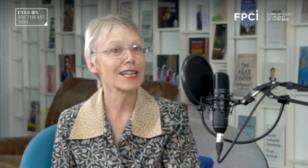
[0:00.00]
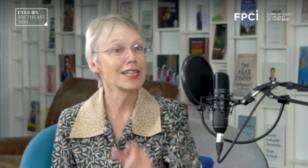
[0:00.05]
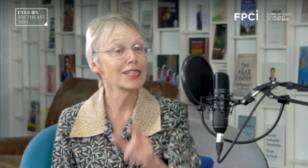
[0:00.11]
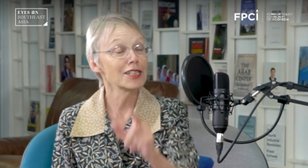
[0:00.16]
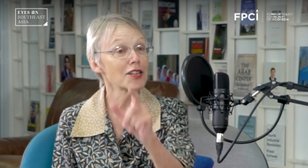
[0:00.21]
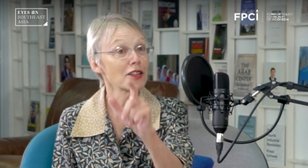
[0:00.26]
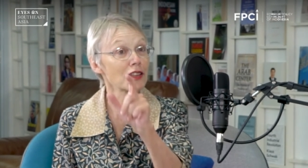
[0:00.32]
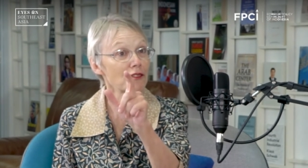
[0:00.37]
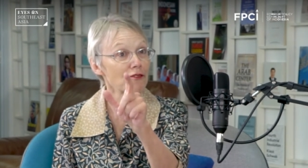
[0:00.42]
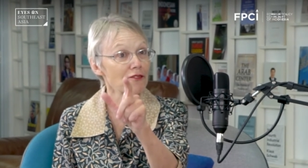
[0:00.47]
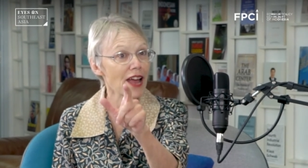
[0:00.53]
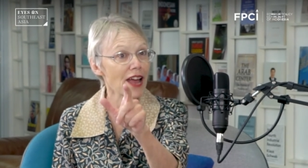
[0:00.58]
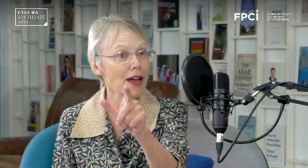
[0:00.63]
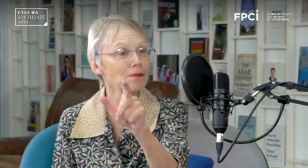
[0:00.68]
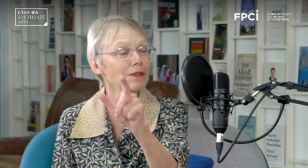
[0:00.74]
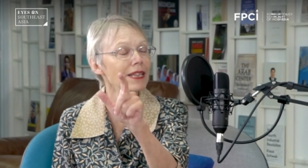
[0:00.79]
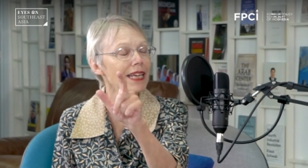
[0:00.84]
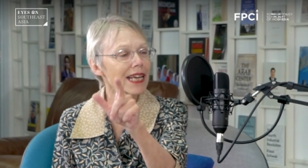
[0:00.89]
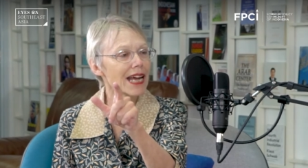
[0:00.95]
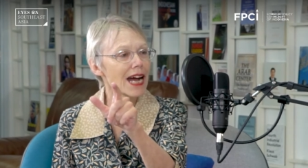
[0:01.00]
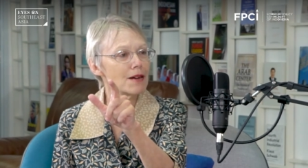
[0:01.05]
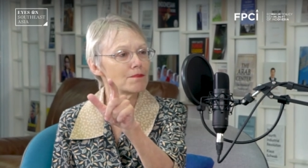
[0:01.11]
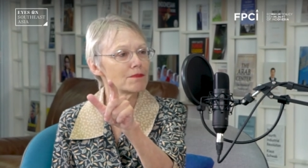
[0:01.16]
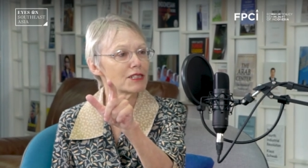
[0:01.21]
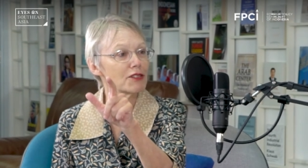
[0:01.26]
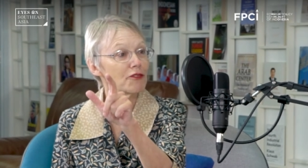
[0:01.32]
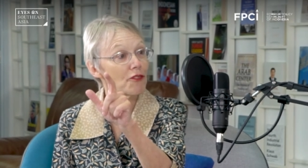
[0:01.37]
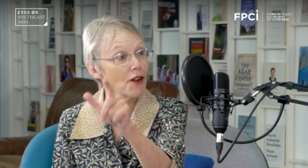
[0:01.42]
So the family
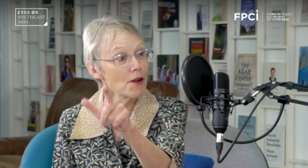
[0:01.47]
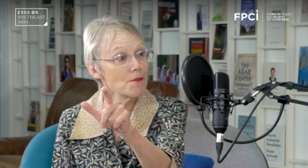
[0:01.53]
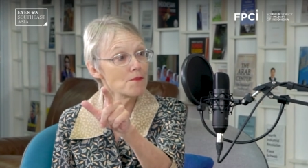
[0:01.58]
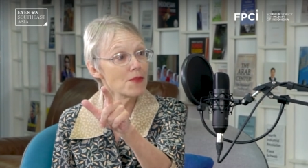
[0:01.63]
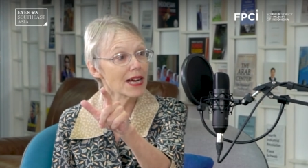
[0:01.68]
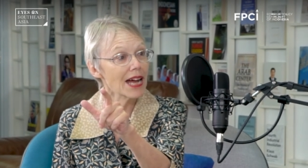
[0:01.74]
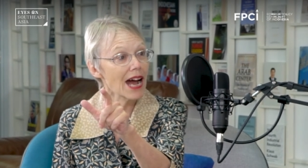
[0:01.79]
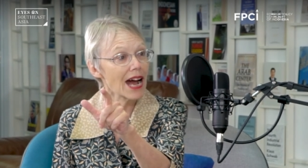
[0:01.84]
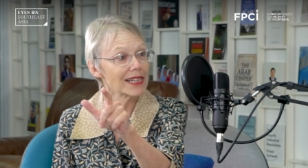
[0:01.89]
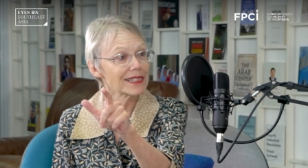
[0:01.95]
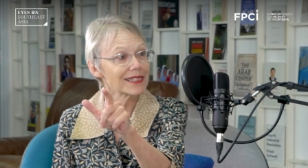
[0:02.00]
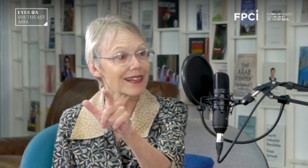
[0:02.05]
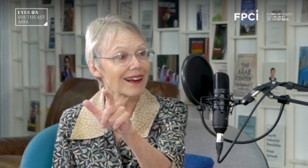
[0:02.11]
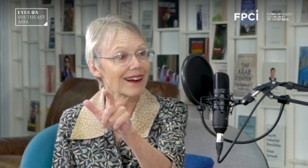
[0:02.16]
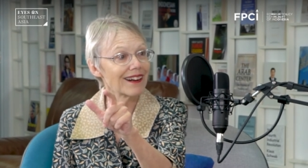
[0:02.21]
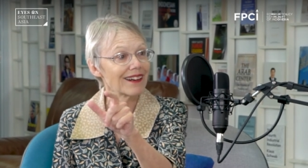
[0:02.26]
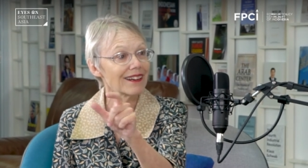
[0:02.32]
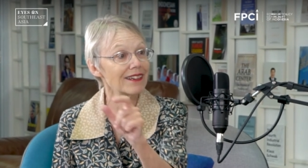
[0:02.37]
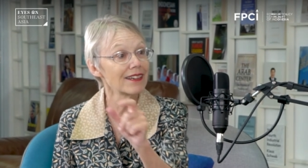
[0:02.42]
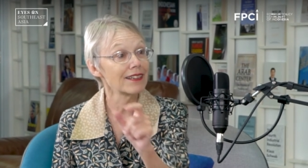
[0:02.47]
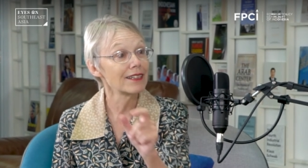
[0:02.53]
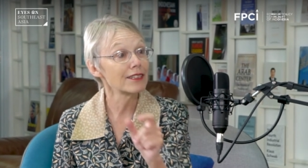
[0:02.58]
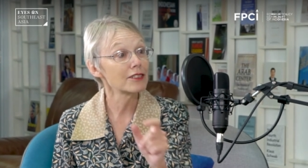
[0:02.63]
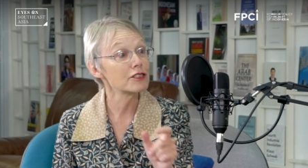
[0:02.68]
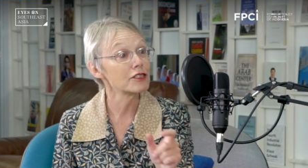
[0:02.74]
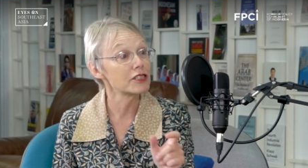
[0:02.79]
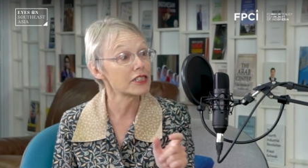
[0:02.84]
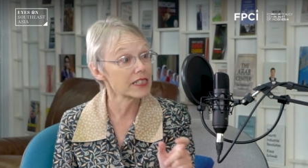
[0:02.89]
comes from Makassar
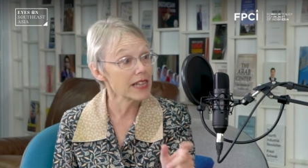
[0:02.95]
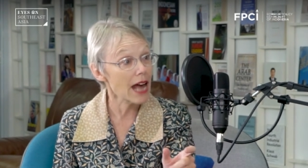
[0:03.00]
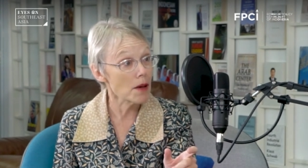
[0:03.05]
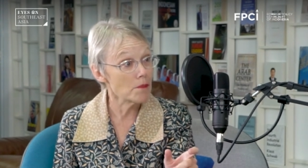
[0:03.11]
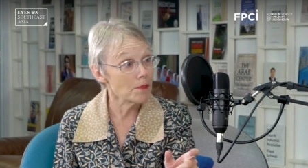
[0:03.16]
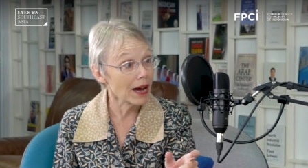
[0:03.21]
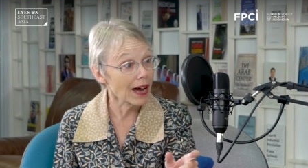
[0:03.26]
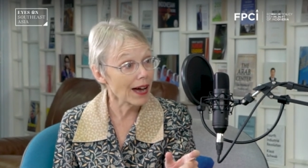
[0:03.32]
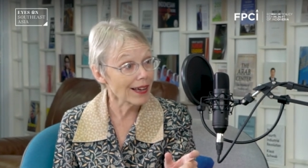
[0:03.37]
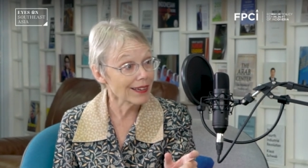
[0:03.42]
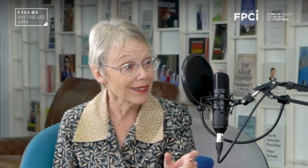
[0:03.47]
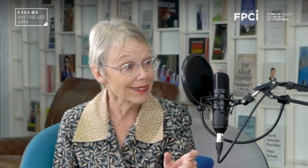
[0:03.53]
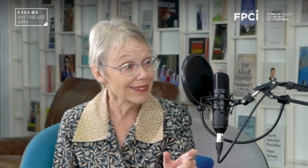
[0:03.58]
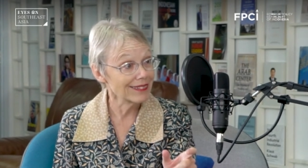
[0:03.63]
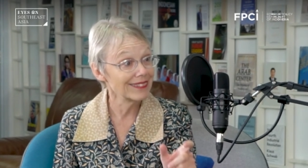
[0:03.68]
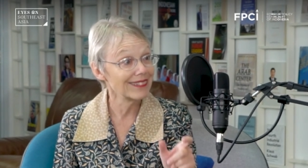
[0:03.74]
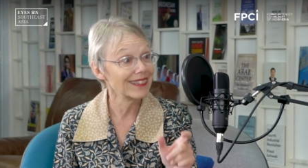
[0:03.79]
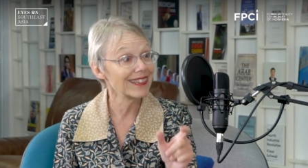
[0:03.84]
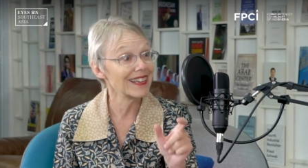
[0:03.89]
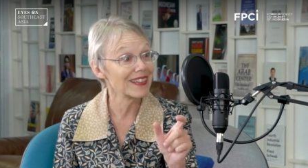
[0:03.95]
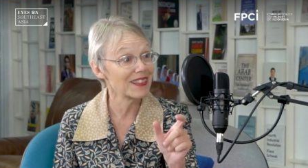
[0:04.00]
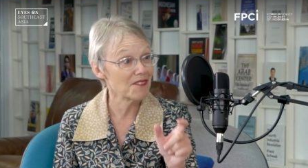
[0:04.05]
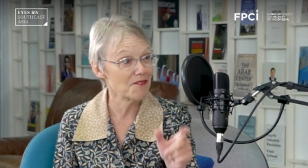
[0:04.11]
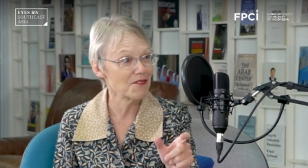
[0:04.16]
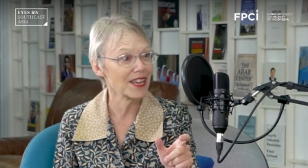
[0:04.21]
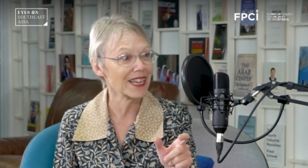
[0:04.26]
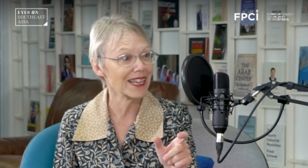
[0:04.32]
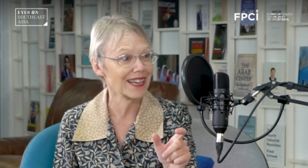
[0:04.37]
to Sabah
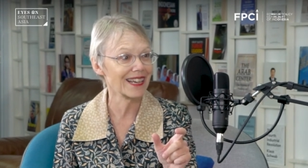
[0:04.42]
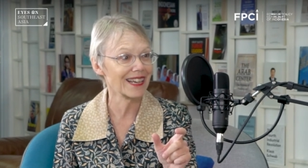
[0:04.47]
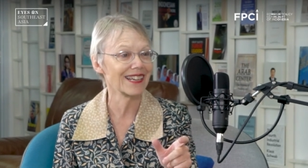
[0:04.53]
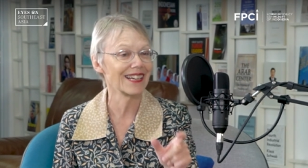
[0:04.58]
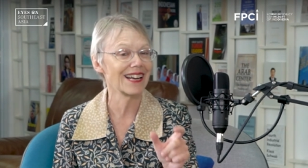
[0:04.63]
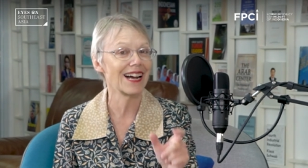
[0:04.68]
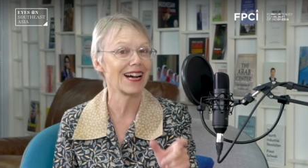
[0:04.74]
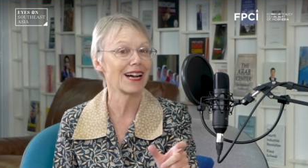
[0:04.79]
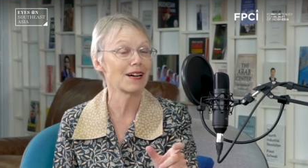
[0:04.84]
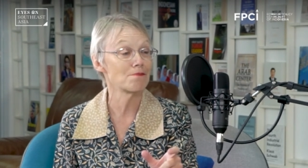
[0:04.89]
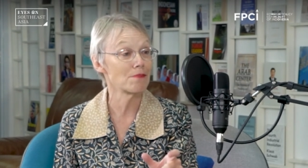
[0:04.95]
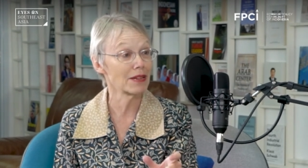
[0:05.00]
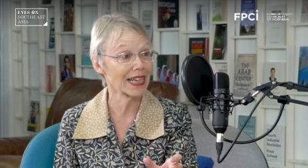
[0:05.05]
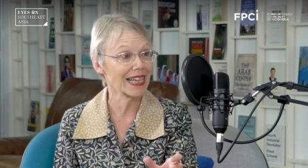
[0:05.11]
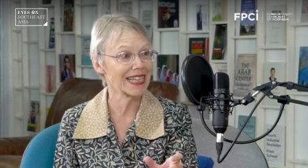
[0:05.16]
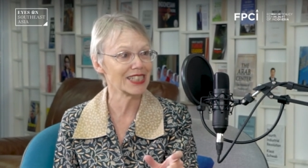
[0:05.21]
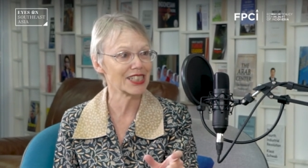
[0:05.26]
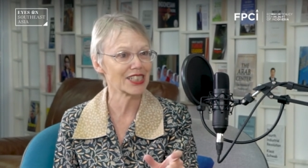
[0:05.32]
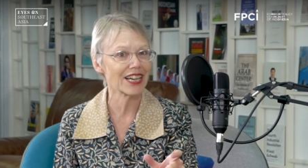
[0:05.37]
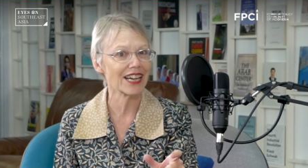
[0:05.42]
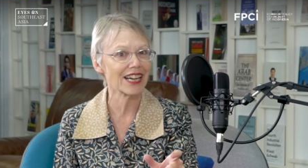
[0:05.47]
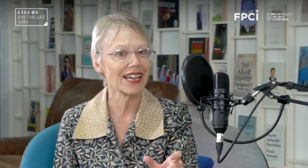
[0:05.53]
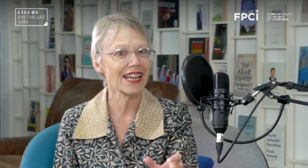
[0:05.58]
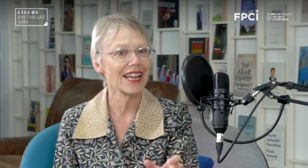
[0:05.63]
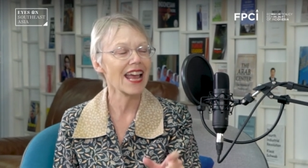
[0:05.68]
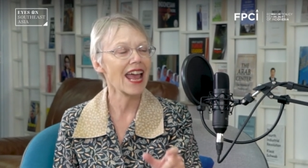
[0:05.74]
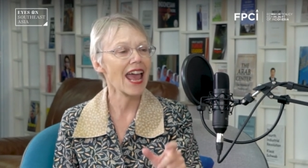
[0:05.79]
in Malaysia,